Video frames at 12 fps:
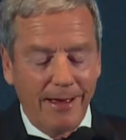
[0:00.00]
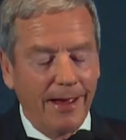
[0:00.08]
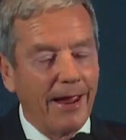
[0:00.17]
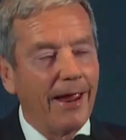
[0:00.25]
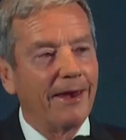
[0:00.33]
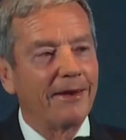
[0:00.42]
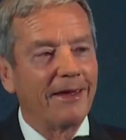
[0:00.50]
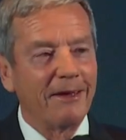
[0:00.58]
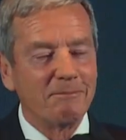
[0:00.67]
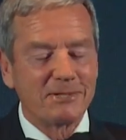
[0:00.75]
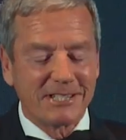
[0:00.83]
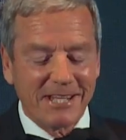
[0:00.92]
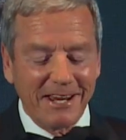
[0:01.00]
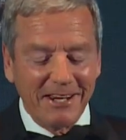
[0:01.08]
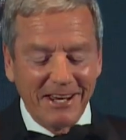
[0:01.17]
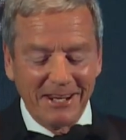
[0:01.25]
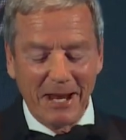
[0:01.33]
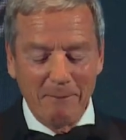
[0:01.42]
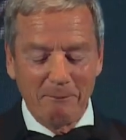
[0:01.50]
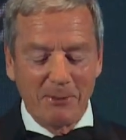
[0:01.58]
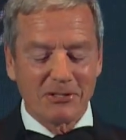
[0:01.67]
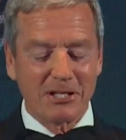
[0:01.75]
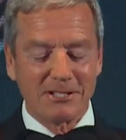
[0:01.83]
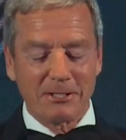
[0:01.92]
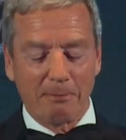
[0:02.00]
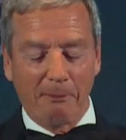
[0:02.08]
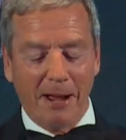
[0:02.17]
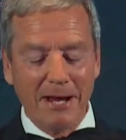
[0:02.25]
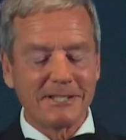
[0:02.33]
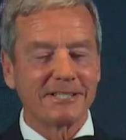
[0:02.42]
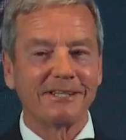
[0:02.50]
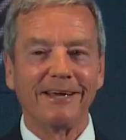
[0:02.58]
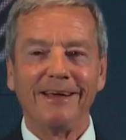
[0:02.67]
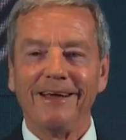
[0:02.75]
and am setting an ambitious pace.